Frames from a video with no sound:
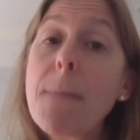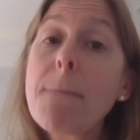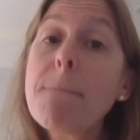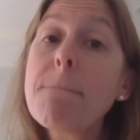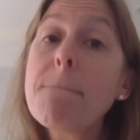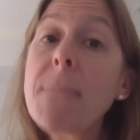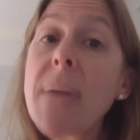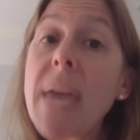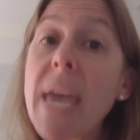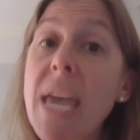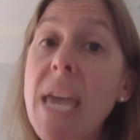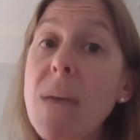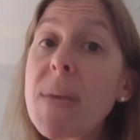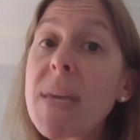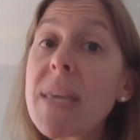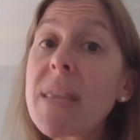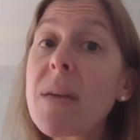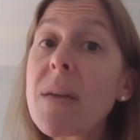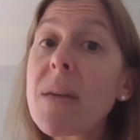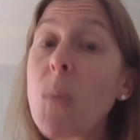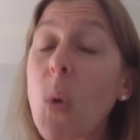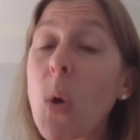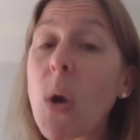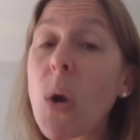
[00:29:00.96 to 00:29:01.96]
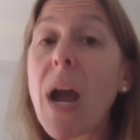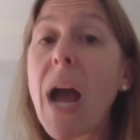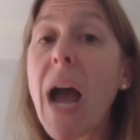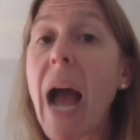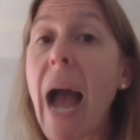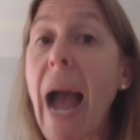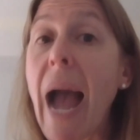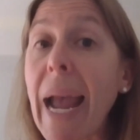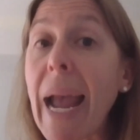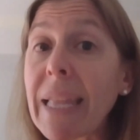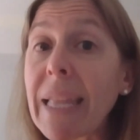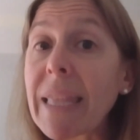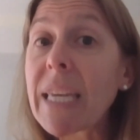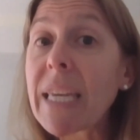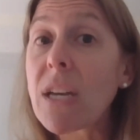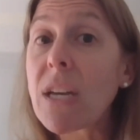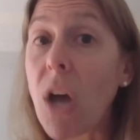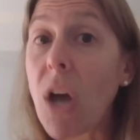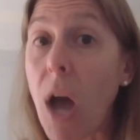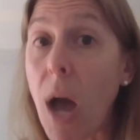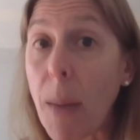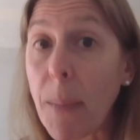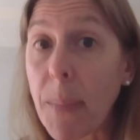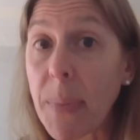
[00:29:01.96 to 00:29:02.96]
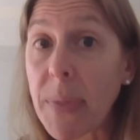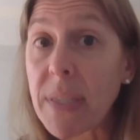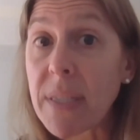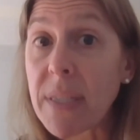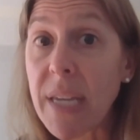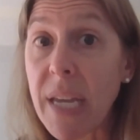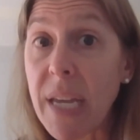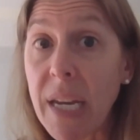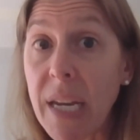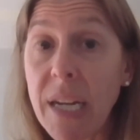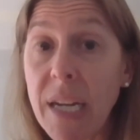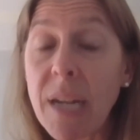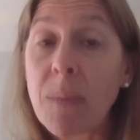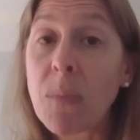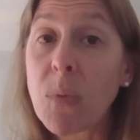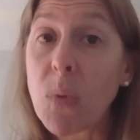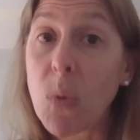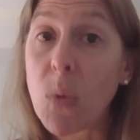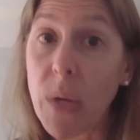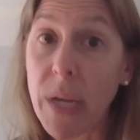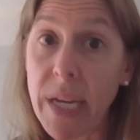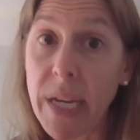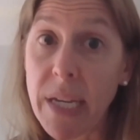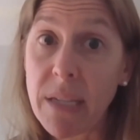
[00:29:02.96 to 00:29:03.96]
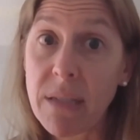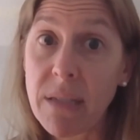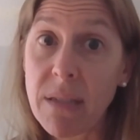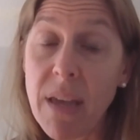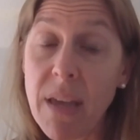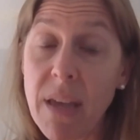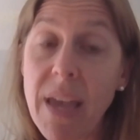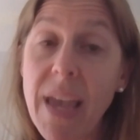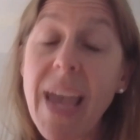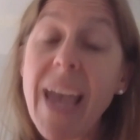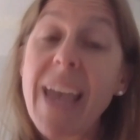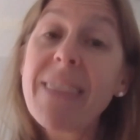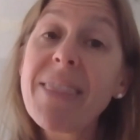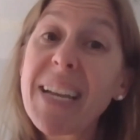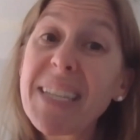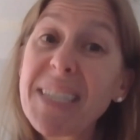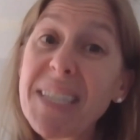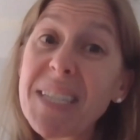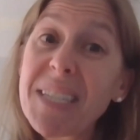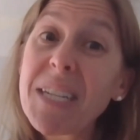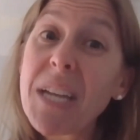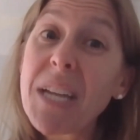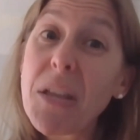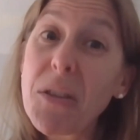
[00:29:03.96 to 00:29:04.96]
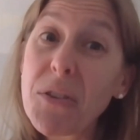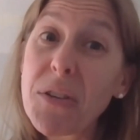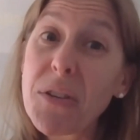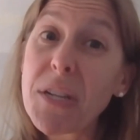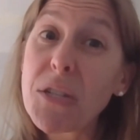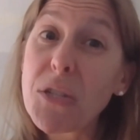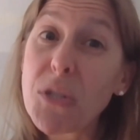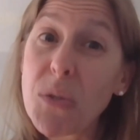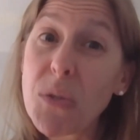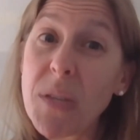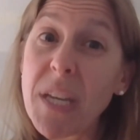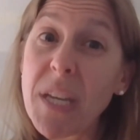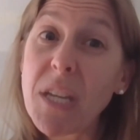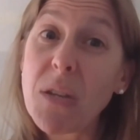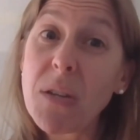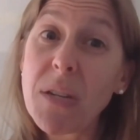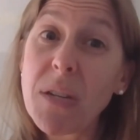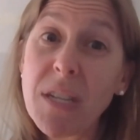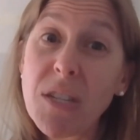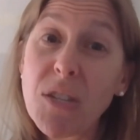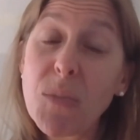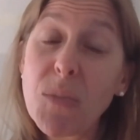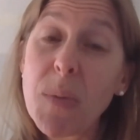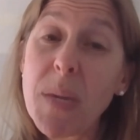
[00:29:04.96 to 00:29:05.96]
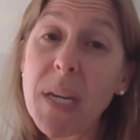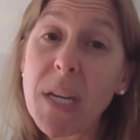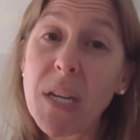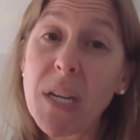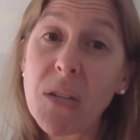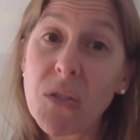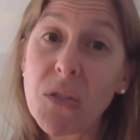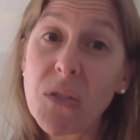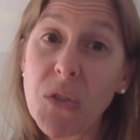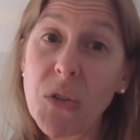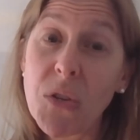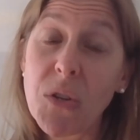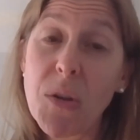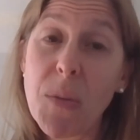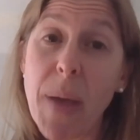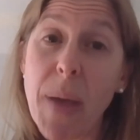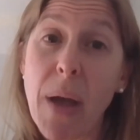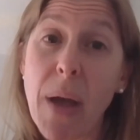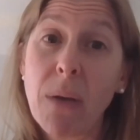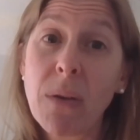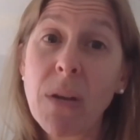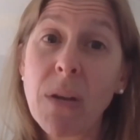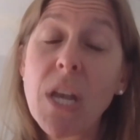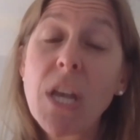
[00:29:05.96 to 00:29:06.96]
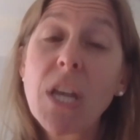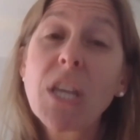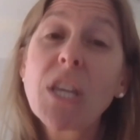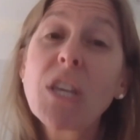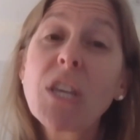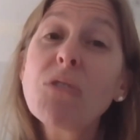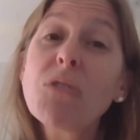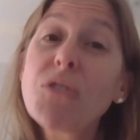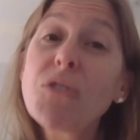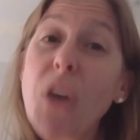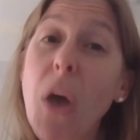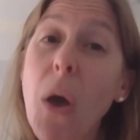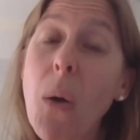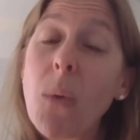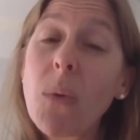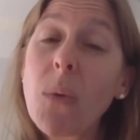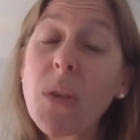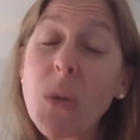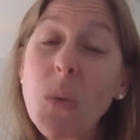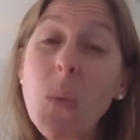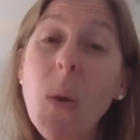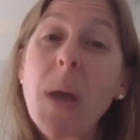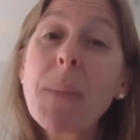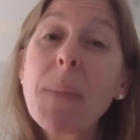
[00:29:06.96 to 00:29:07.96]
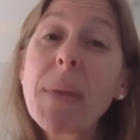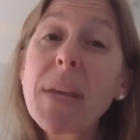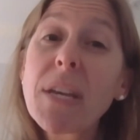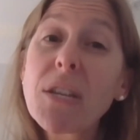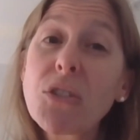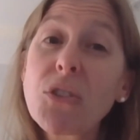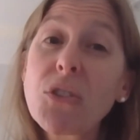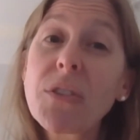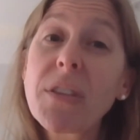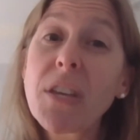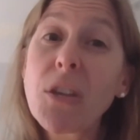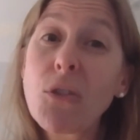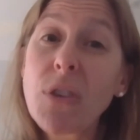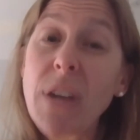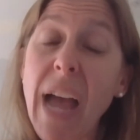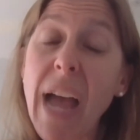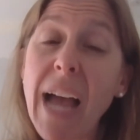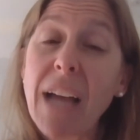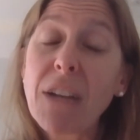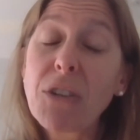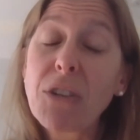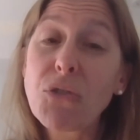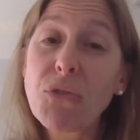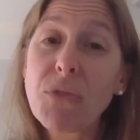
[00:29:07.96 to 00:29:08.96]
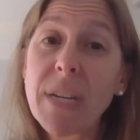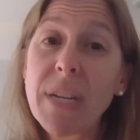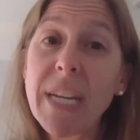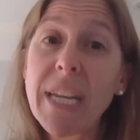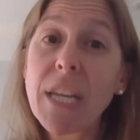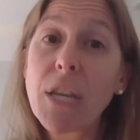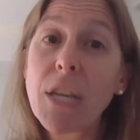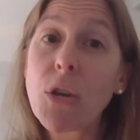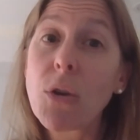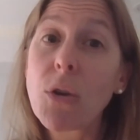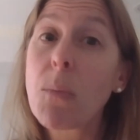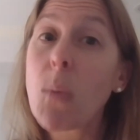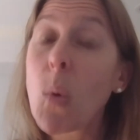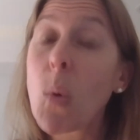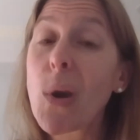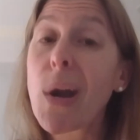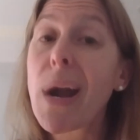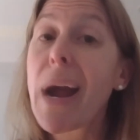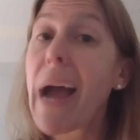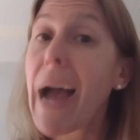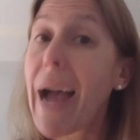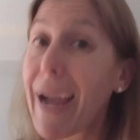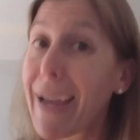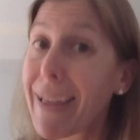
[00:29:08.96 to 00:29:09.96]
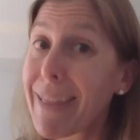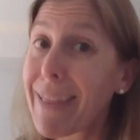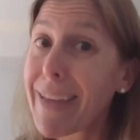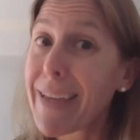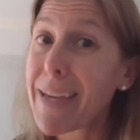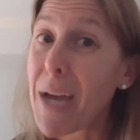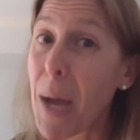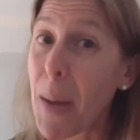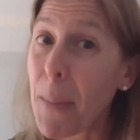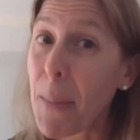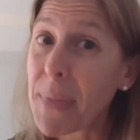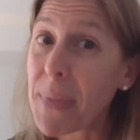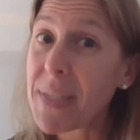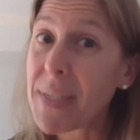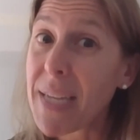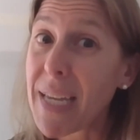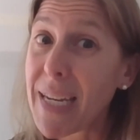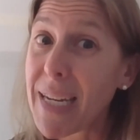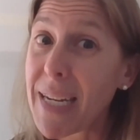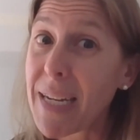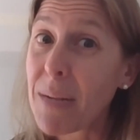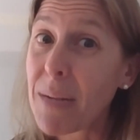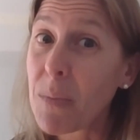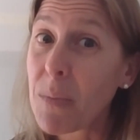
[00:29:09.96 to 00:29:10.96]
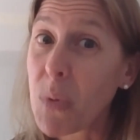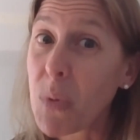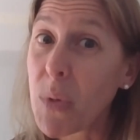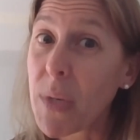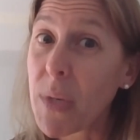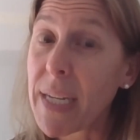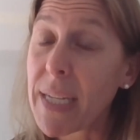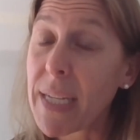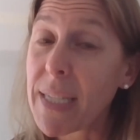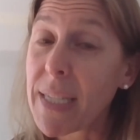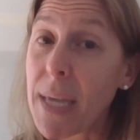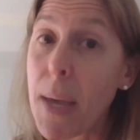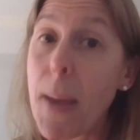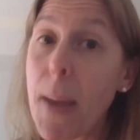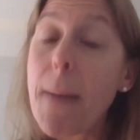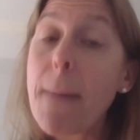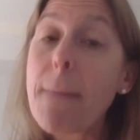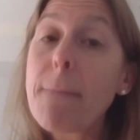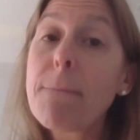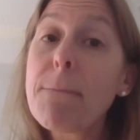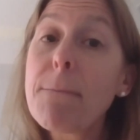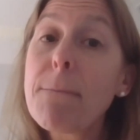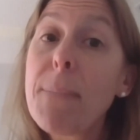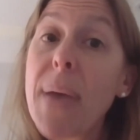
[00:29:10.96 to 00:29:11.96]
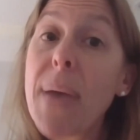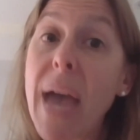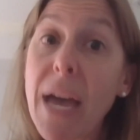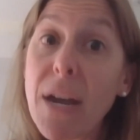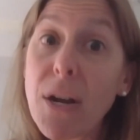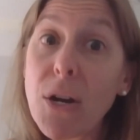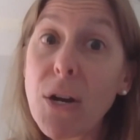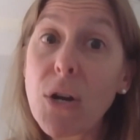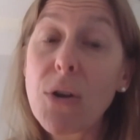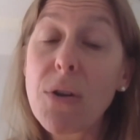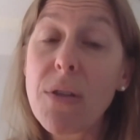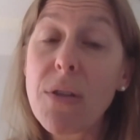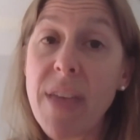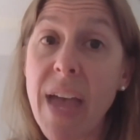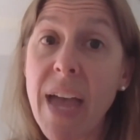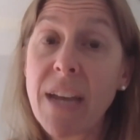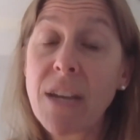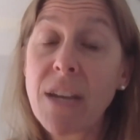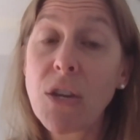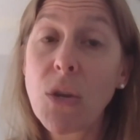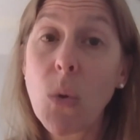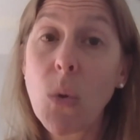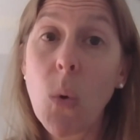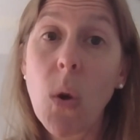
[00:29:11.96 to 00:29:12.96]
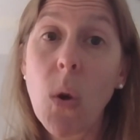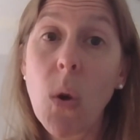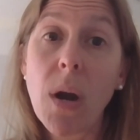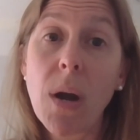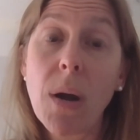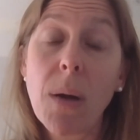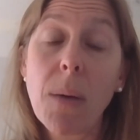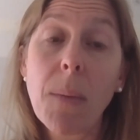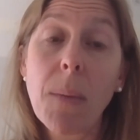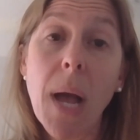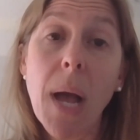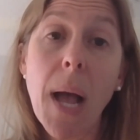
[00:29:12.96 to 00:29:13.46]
may be the more highly compensated employees. And that's another issue that you need to be concerned about. You want to make sure that you're not treating your more highly compensated employees better than your